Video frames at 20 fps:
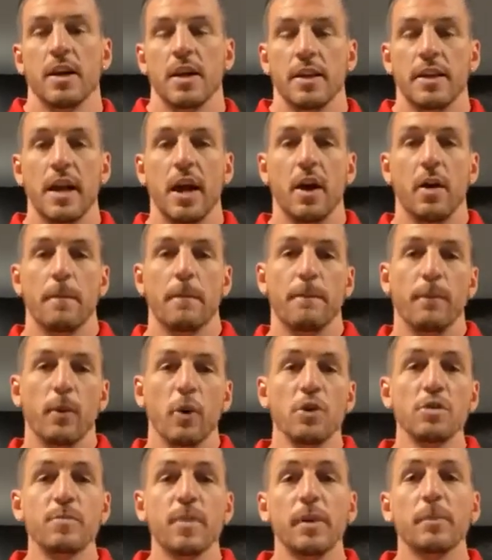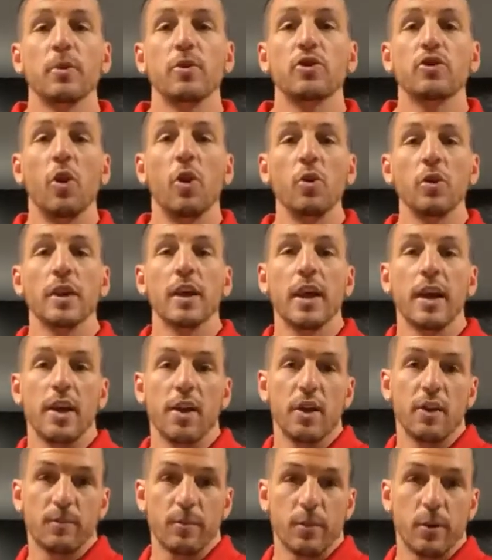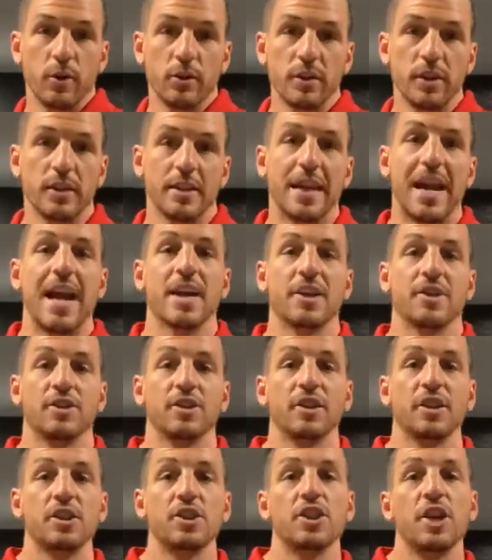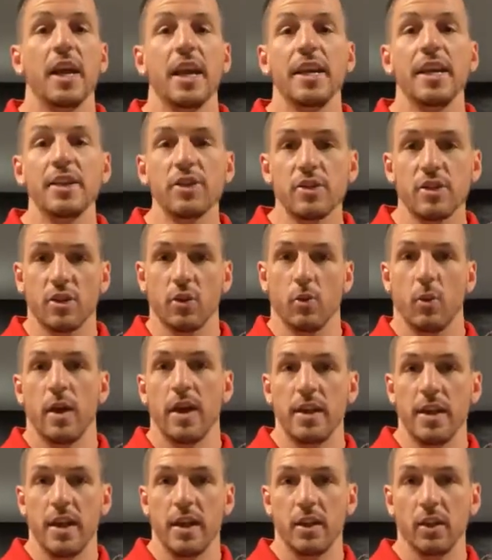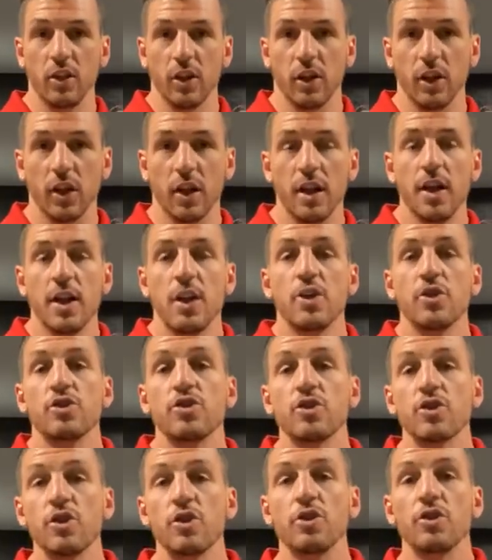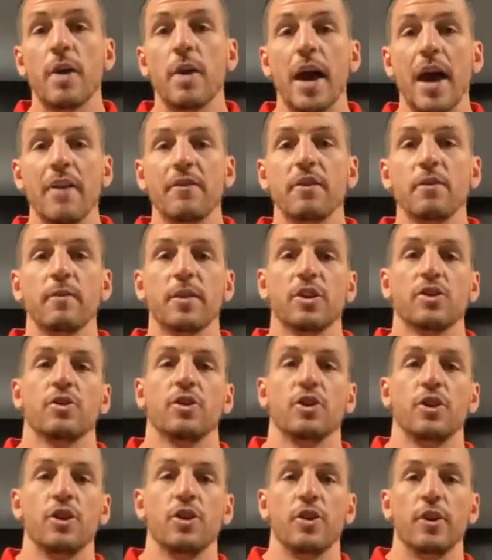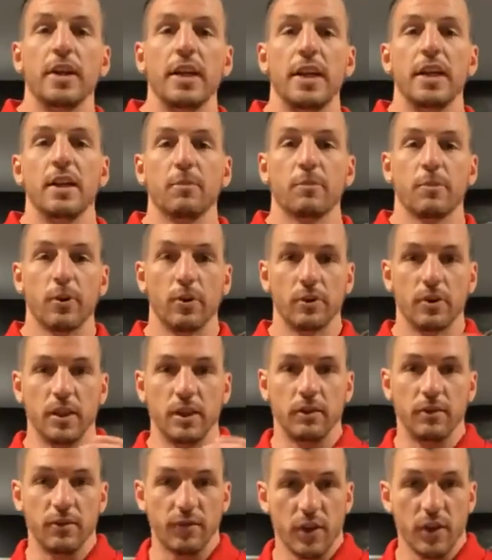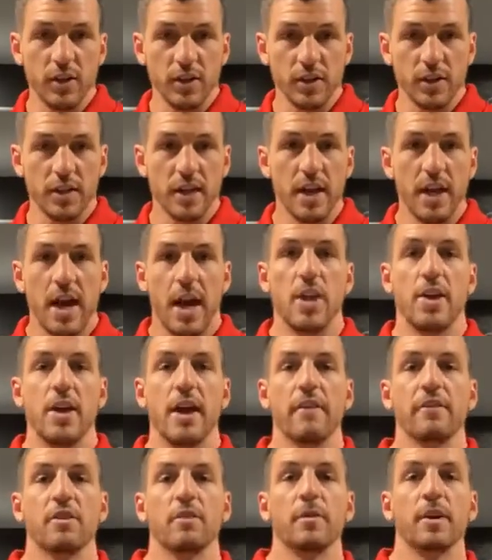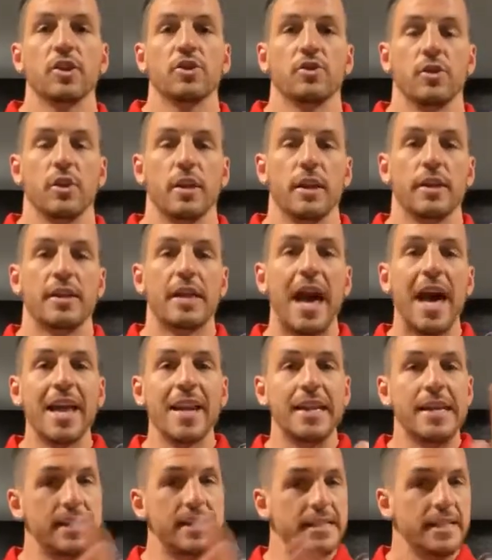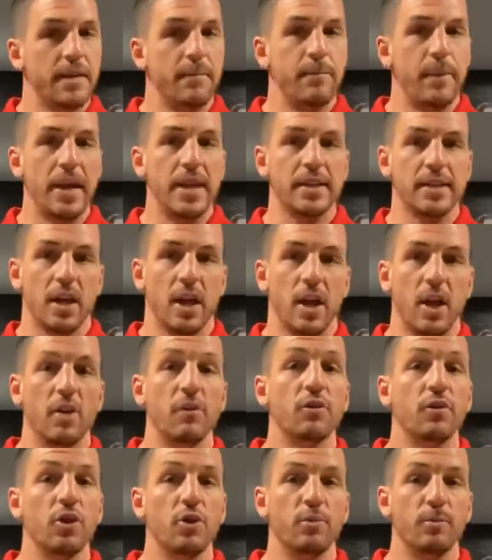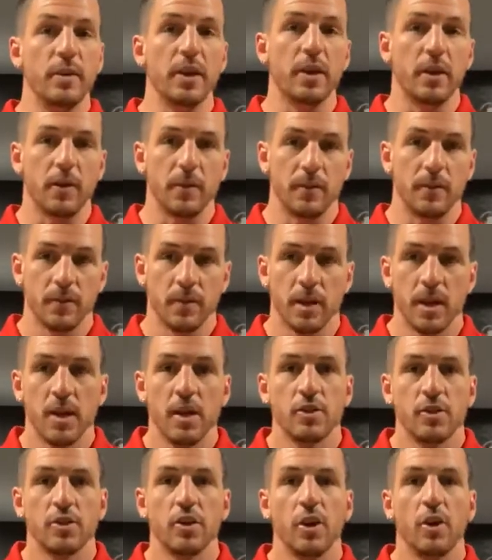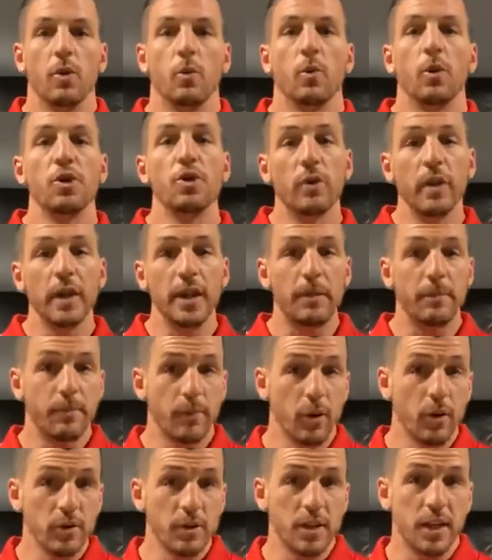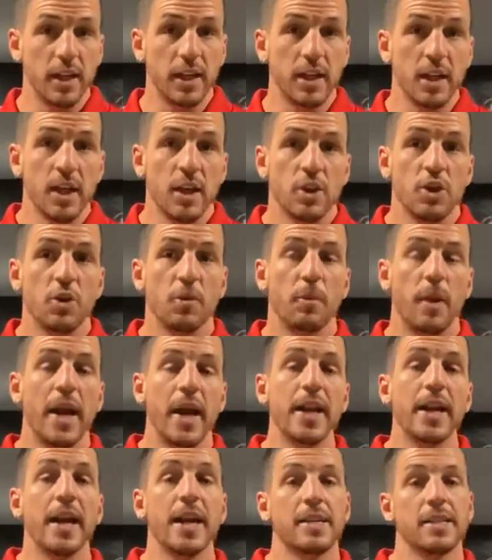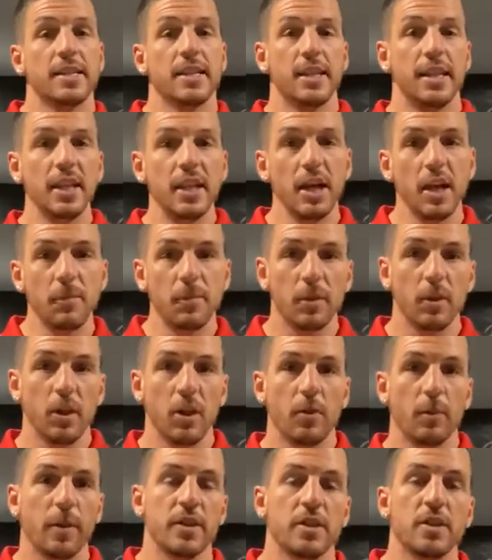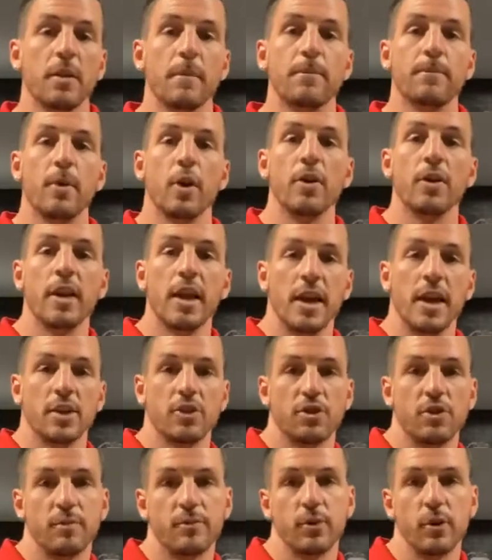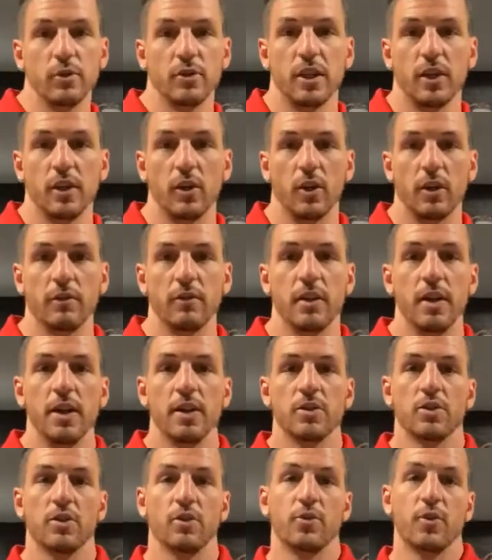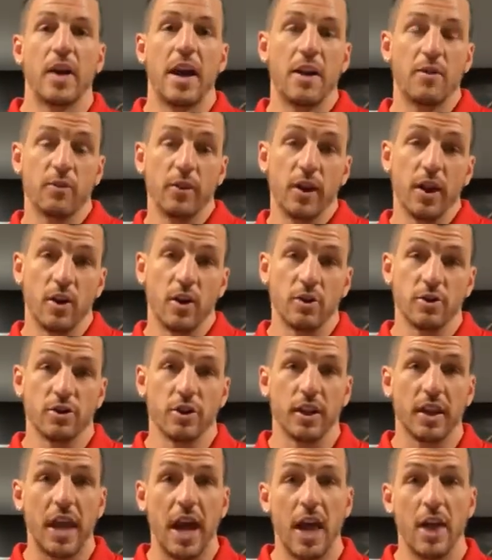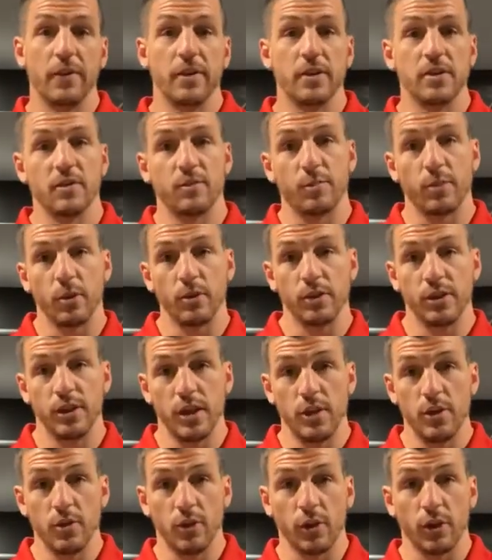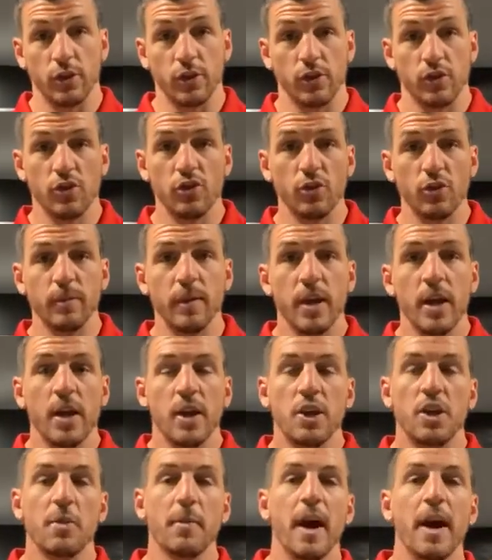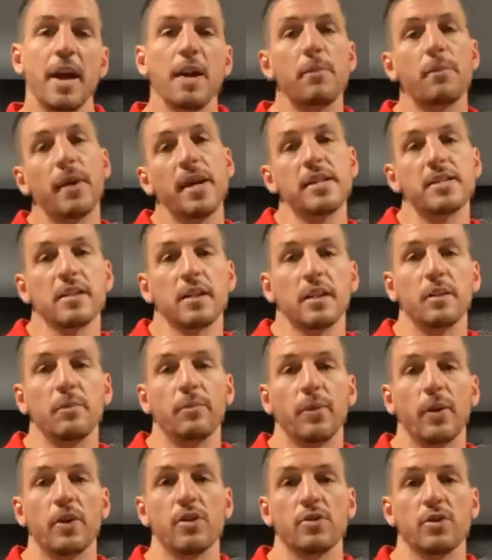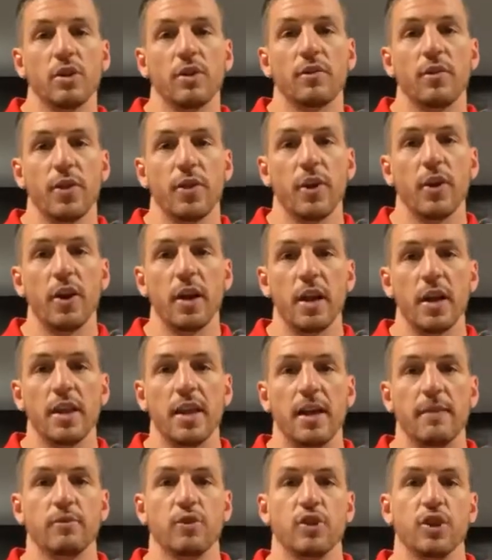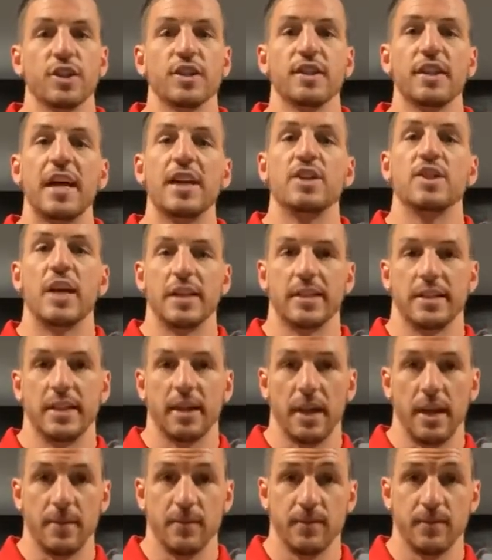Now, most people don't get enough protein to actually change the way they look. So you have to make sure that you're eating protein first, and you have to make sure that that is the base of your meal. So when you eat protein, your body has to heat up a little bit to burn that extra protein off. So for every 100 calories of protein that you consume, your body basically burns off 30 of them just digesting it.